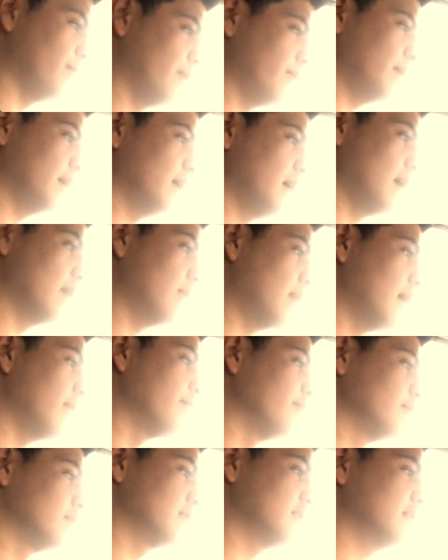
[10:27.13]
me right now. I don't have
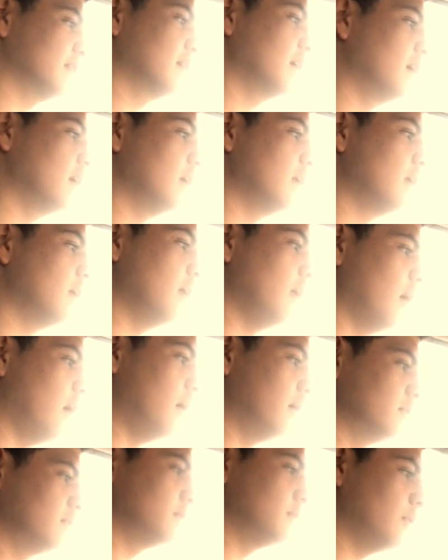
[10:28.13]
music.
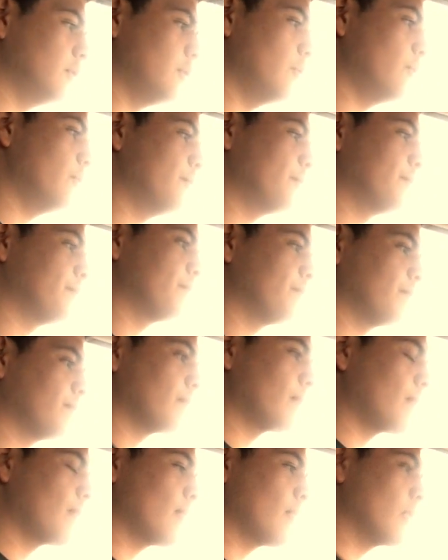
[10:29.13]
Also,
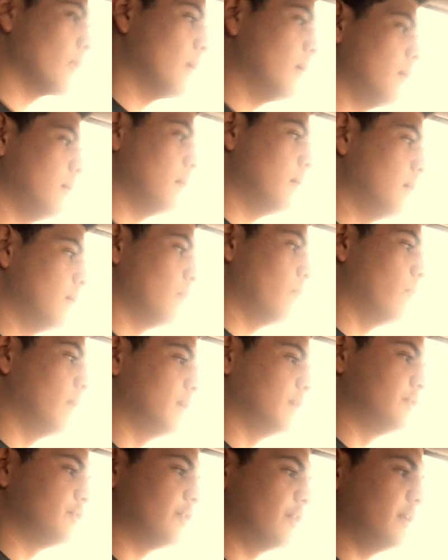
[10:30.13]

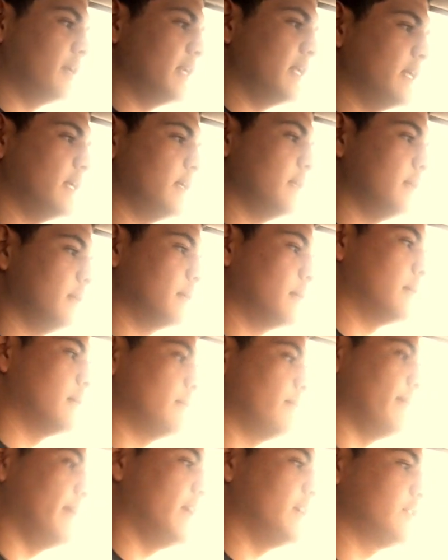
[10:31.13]
when turning,
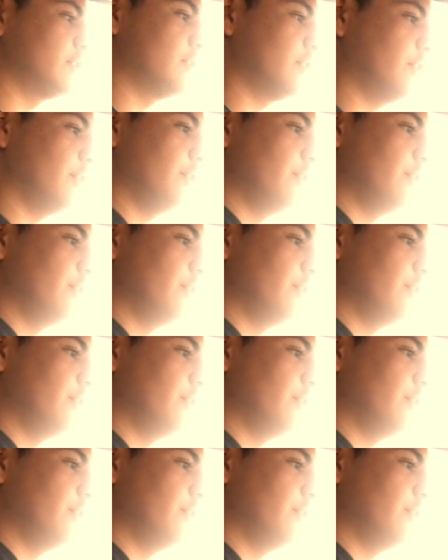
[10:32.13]
make sure